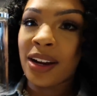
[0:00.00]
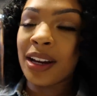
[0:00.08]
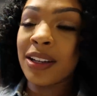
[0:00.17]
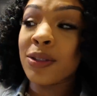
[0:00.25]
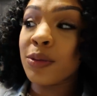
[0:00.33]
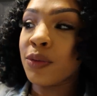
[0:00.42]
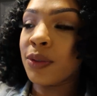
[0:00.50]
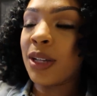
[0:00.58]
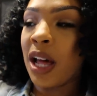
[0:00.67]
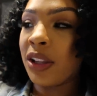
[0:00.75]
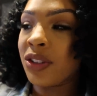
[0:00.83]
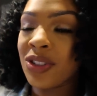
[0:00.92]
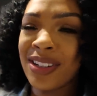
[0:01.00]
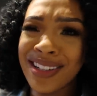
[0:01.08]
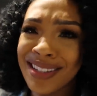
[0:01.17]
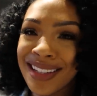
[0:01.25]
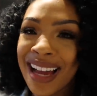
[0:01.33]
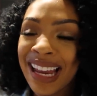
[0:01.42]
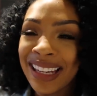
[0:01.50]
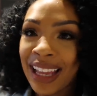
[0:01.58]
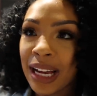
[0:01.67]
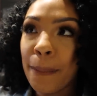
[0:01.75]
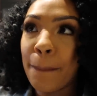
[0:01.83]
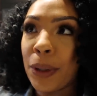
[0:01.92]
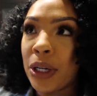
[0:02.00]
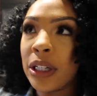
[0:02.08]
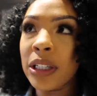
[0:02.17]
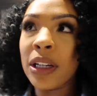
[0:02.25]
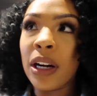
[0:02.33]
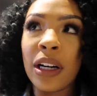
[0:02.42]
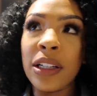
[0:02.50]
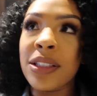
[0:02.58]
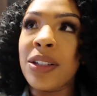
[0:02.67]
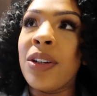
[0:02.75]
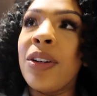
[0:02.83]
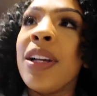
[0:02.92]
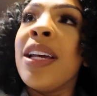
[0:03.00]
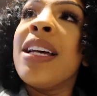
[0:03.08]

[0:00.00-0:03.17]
I got this one from Dollar Tree, and it's kind of like a mug also.